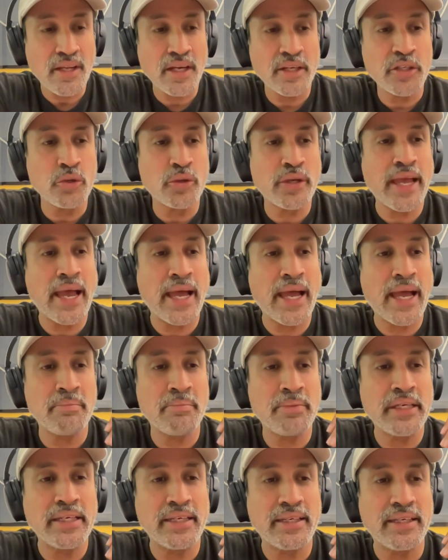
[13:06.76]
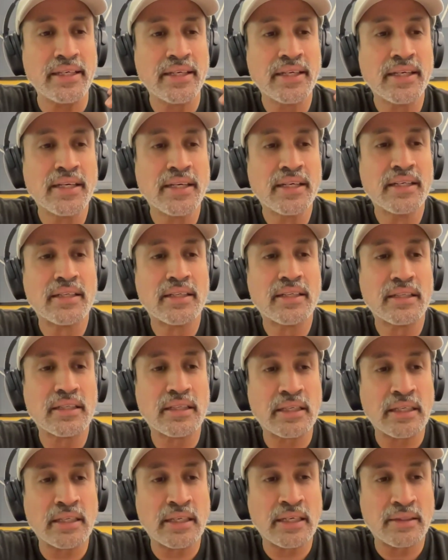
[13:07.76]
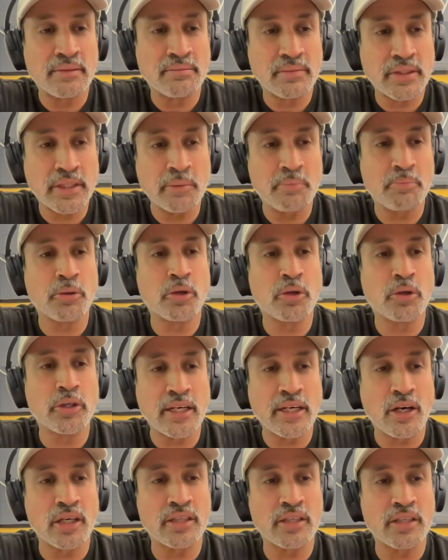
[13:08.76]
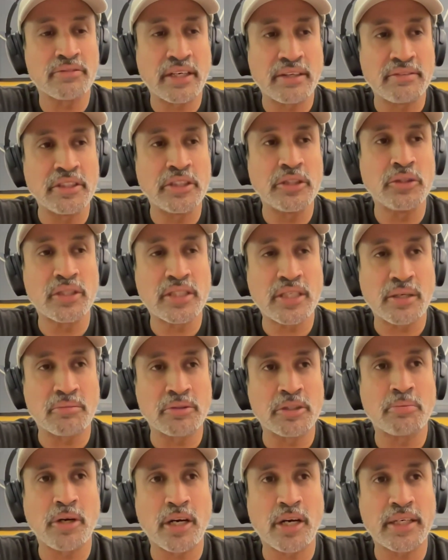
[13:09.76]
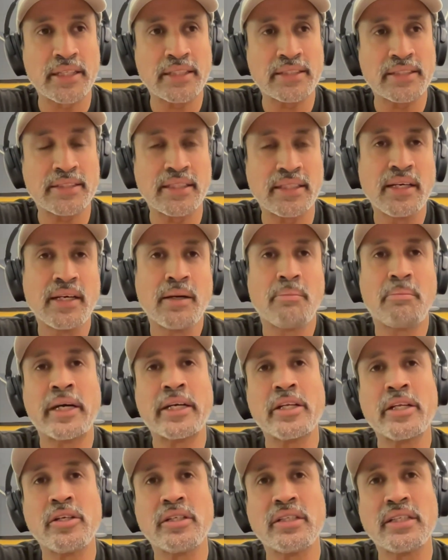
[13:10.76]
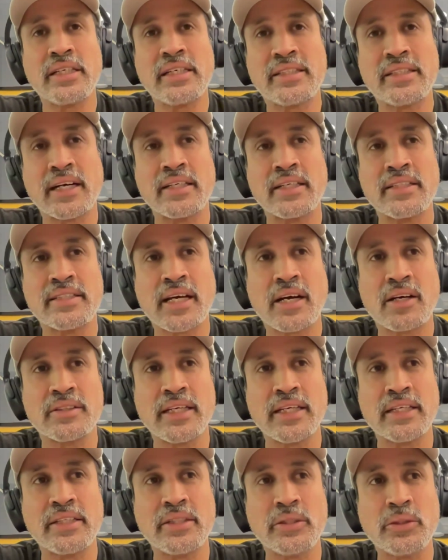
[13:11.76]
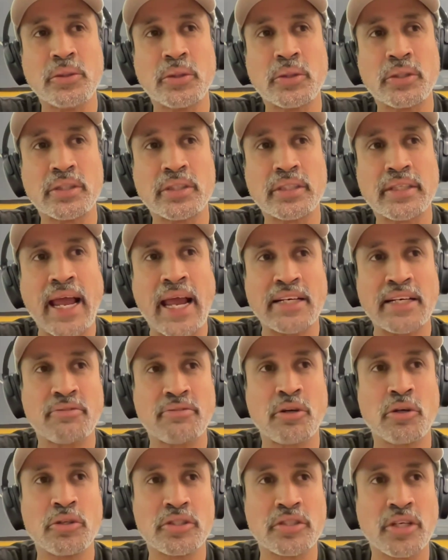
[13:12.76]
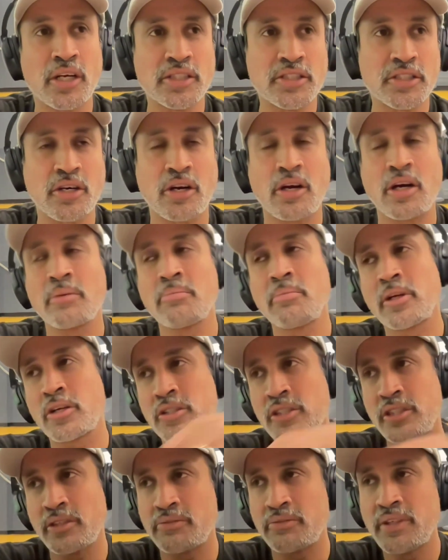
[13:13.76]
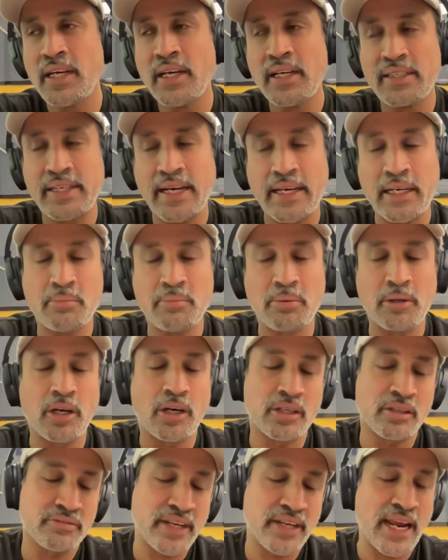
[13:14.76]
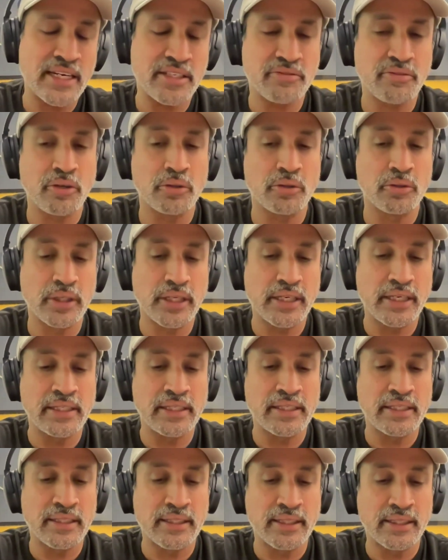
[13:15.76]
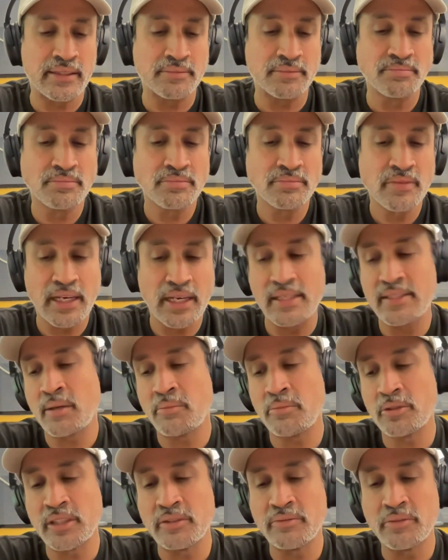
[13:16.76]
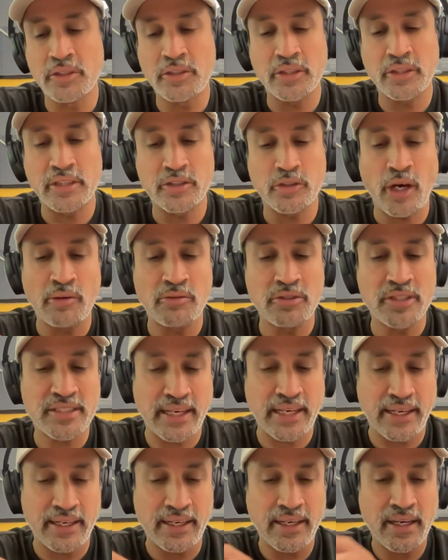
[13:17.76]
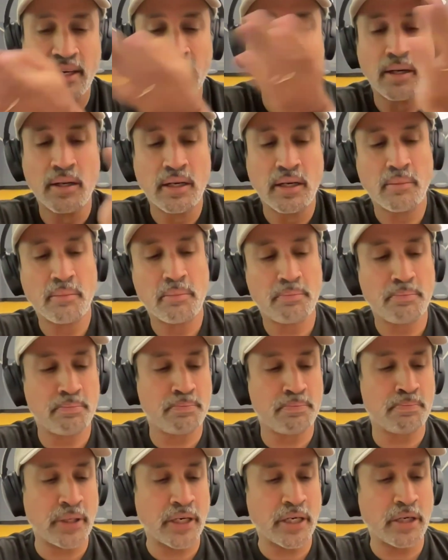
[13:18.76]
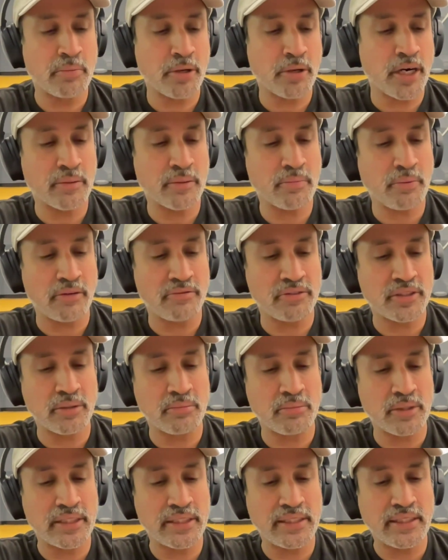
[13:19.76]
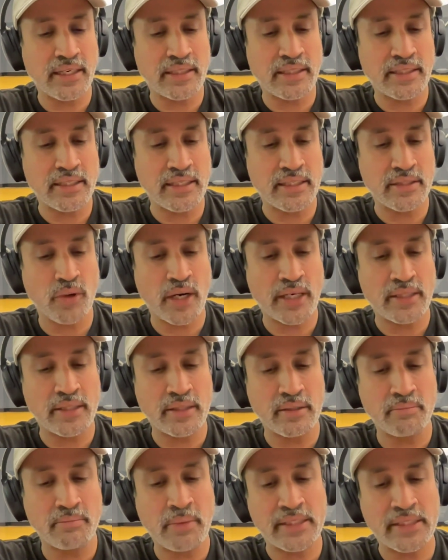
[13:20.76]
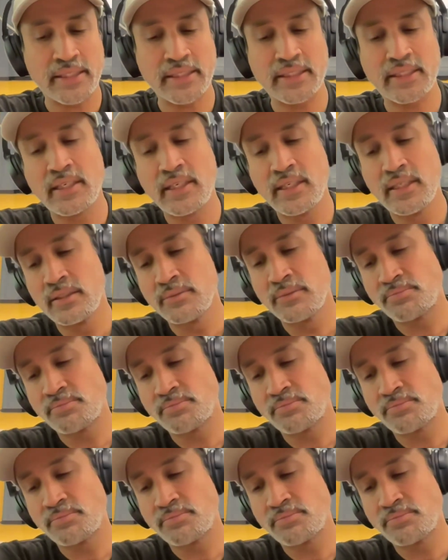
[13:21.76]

you can be reporting a lot of revenue on some of the products, but it turns out that your cash flow is not strong because you've tied up a lot of cash flow in some of the inventory. So I would say per product profitability is one metric,